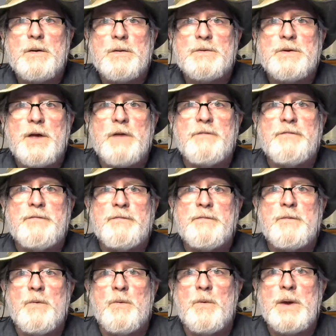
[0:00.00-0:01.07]
Safe
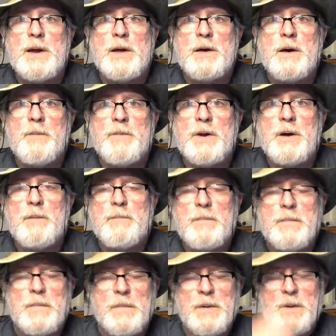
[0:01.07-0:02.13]
week coming
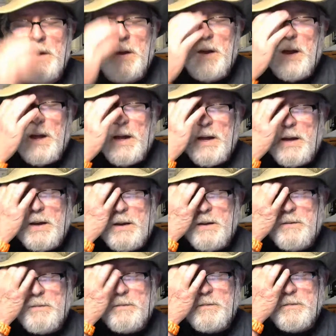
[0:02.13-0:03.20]
up,
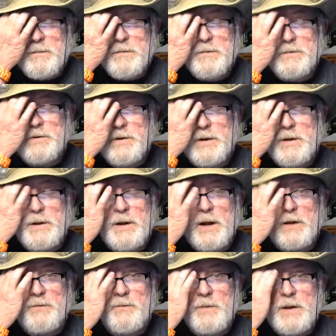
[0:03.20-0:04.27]
and we'll see you
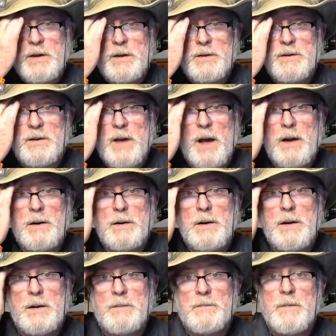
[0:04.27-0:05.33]
next week at
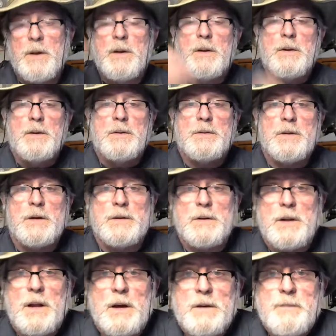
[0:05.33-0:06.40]
Saturday, 6
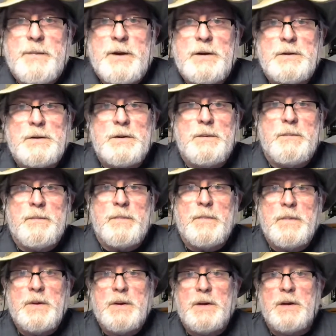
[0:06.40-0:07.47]
o'clock p.m.
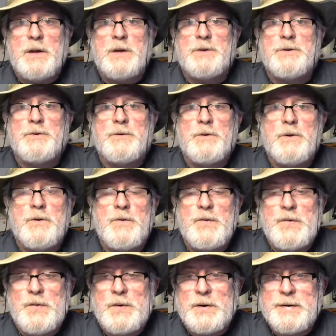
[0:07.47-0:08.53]
Eastern New
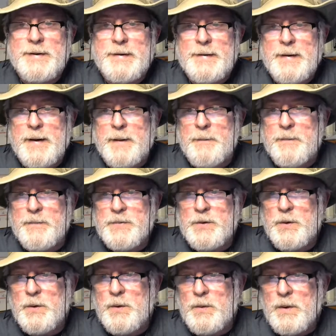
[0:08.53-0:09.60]
York time.
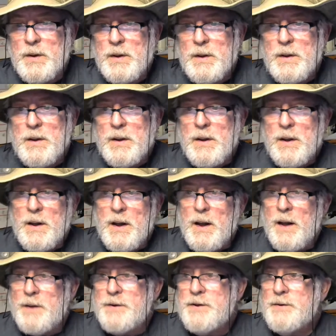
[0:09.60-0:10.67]
So
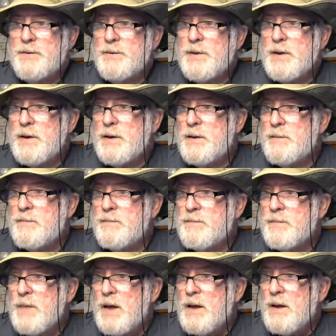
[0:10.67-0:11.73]
until then,
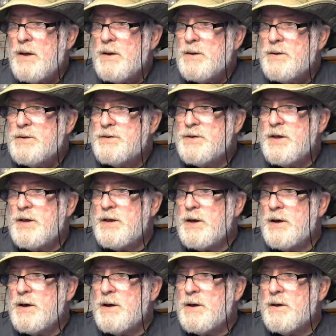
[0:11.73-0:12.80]
see
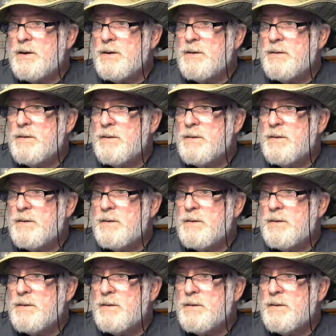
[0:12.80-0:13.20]
ya.